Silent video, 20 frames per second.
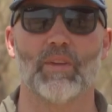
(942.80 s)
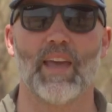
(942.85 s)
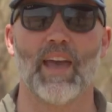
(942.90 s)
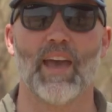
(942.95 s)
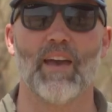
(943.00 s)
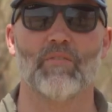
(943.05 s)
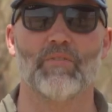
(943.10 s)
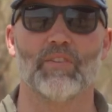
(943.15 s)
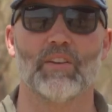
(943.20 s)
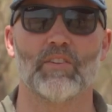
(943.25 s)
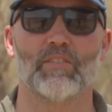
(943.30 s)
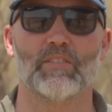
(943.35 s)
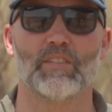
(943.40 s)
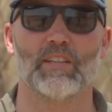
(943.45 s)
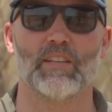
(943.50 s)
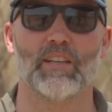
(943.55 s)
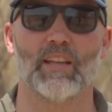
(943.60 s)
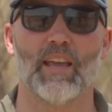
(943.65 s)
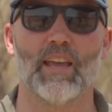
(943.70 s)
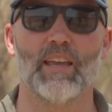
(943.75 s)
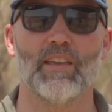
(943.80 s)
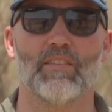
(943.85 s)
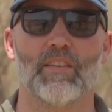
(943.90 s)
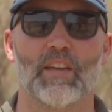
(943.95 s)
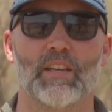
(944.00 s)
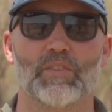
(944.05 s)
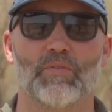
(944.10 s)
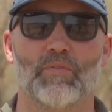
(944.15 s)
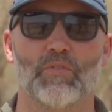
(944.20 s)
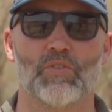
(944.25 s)
we have here today.
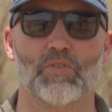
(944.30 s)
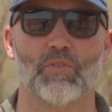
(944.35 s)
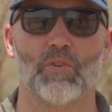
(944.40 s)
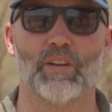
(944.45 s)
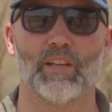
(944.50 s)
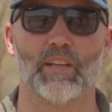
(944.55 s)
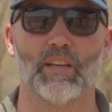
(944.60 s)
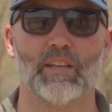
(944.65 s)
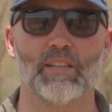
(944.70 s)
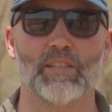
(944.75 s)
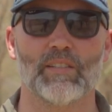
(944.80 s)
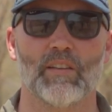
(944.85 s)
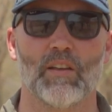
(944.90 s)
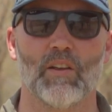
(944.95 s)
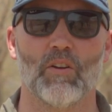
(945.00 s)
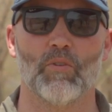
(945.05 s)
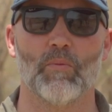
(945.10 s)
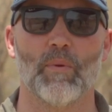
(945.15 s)
Thanks for joining us.